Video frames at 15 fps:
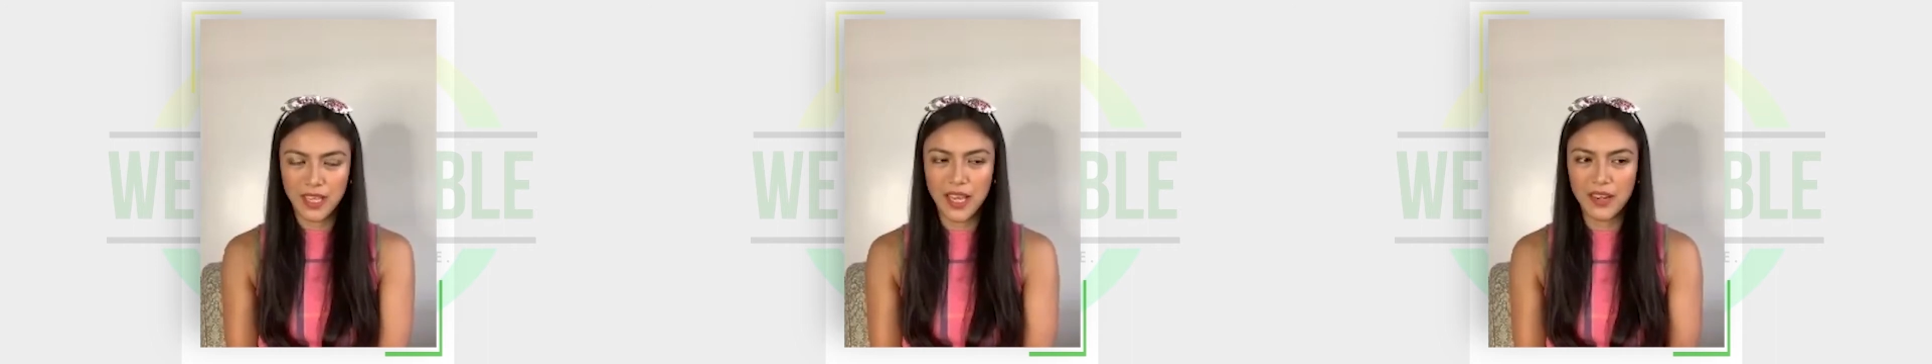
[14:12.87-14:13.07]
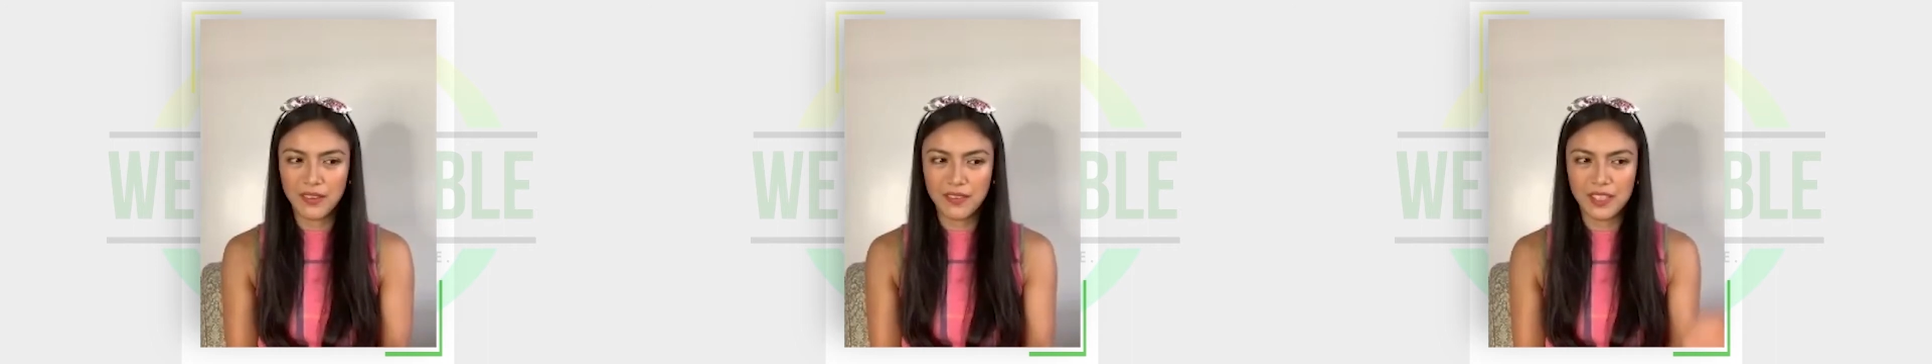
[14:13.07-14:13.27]

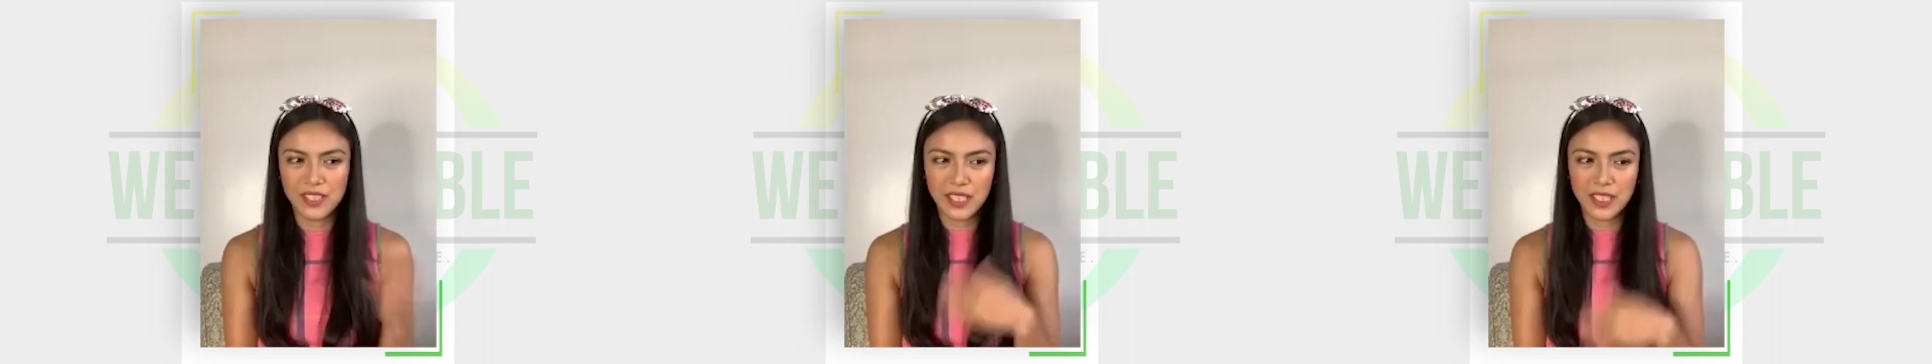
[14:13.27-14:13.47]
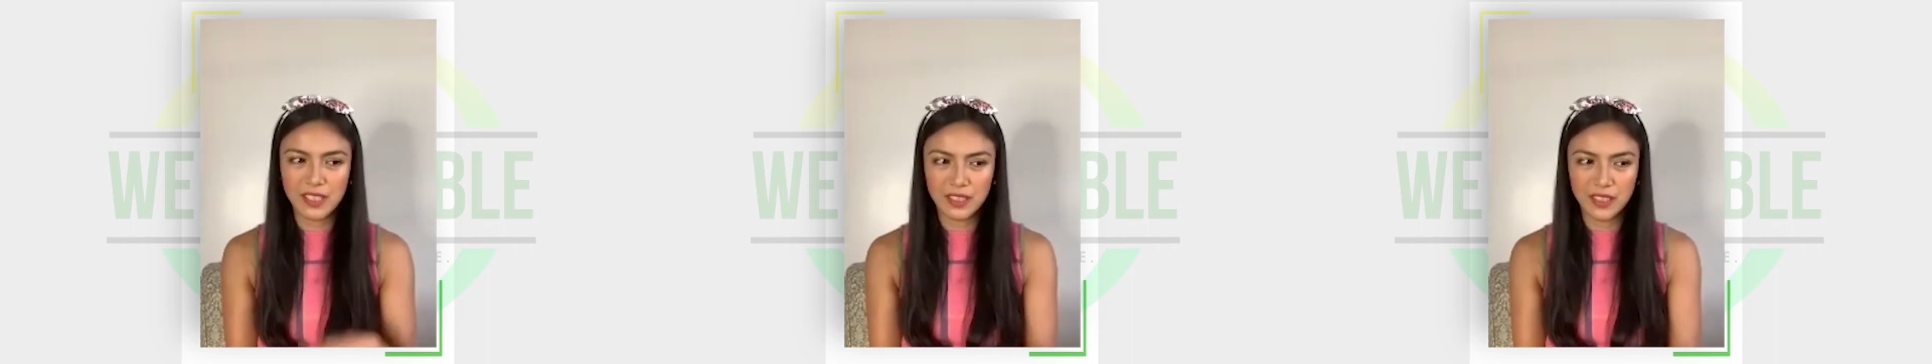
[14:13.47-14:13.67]
every
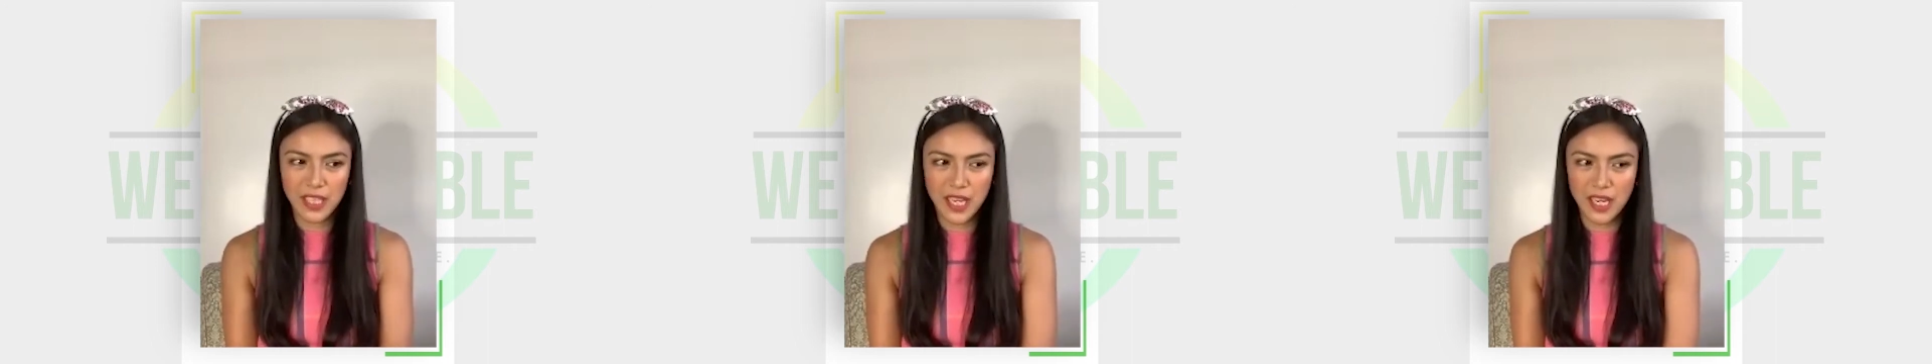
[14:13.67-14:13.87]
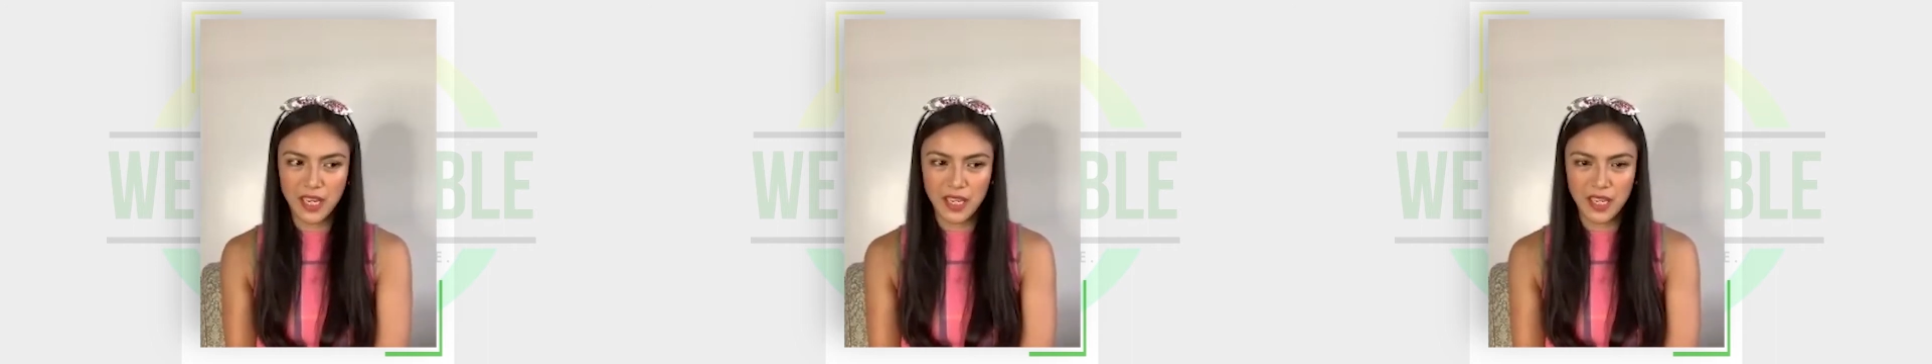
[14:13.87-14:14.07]
single
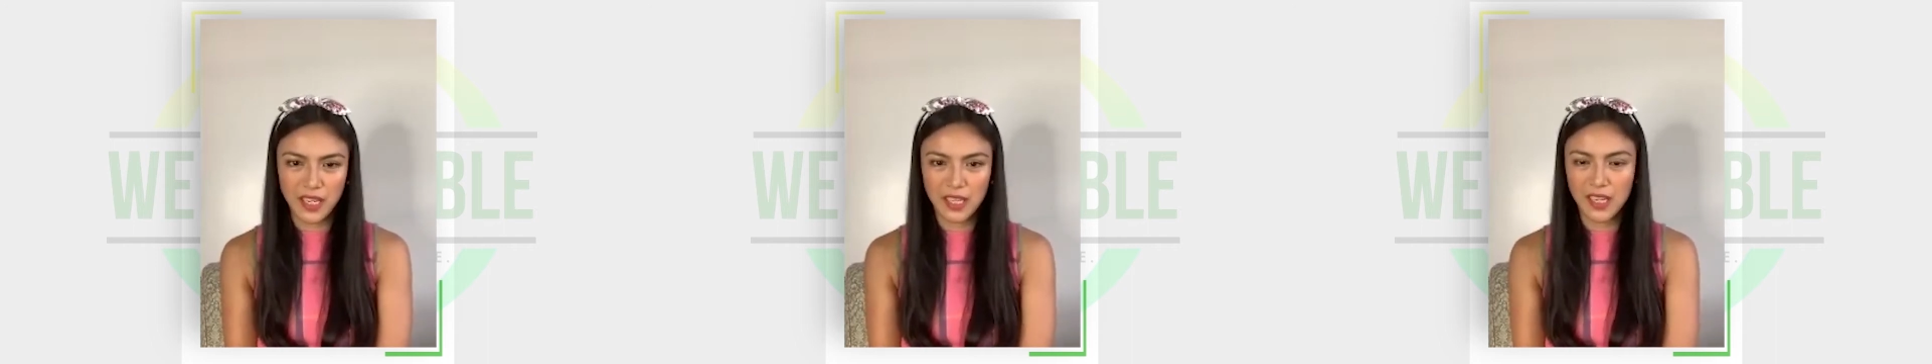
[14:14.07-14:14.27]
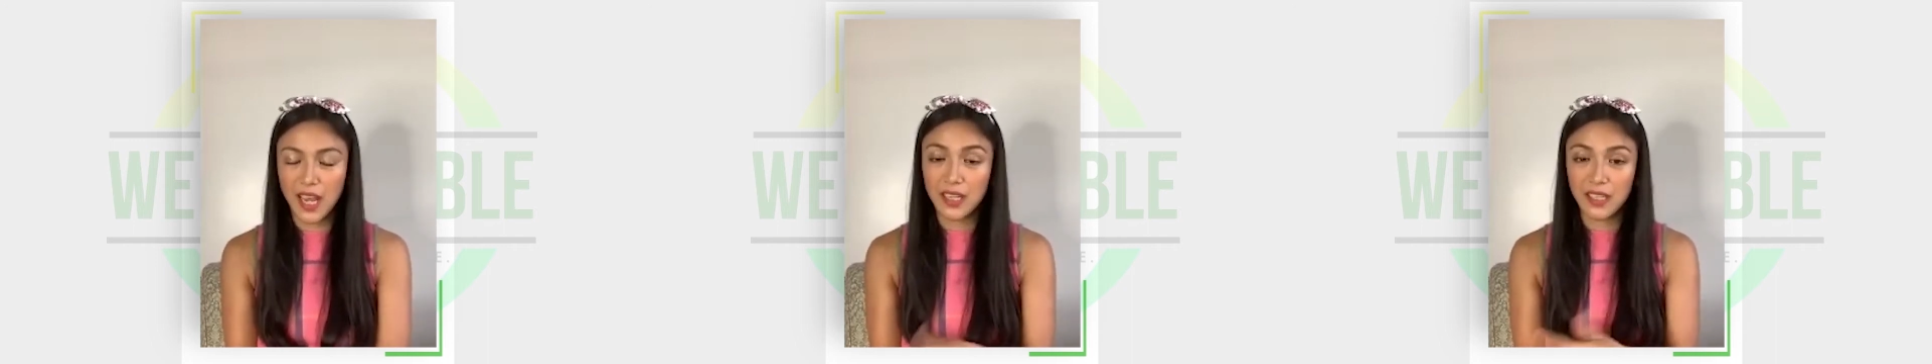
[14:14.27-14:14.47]
day
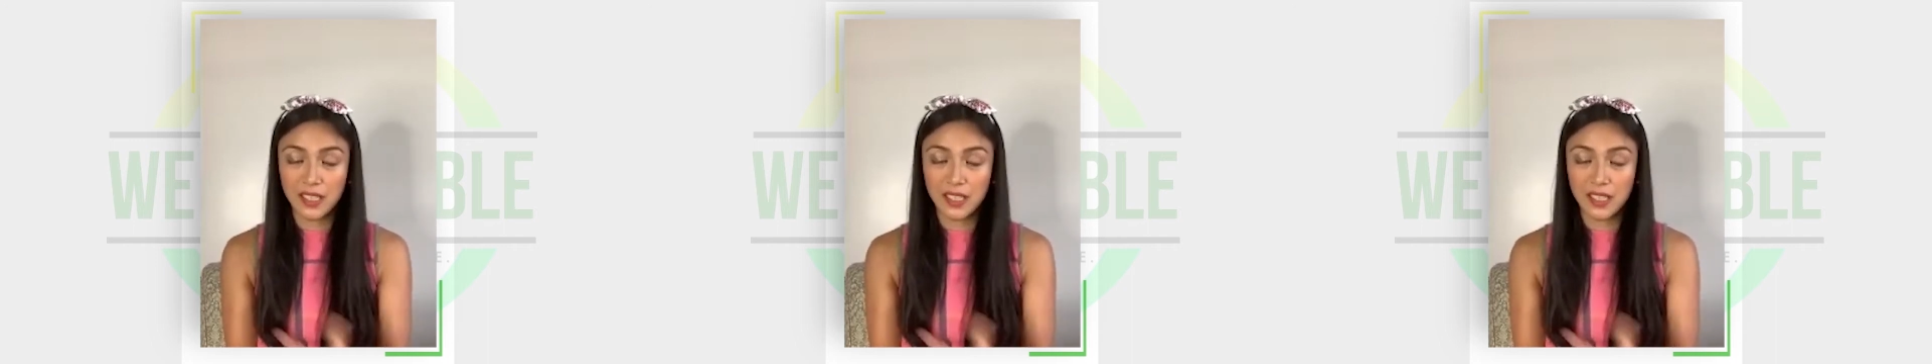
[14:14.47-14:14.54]
and I